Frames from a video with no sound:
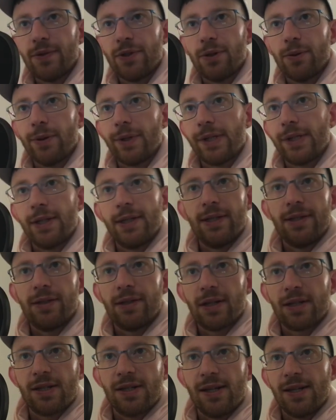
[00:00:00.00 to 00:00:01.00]
So I was in the
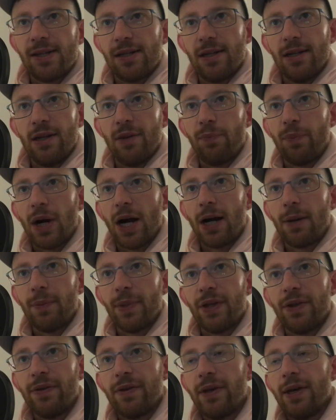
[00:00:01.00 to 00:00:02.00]
toxicity
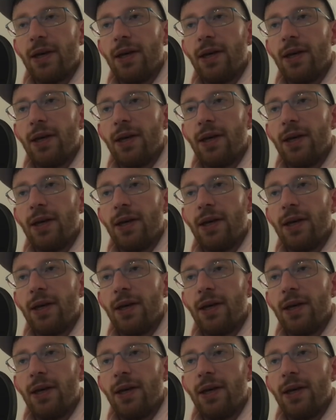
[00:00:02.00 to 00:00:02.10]
department.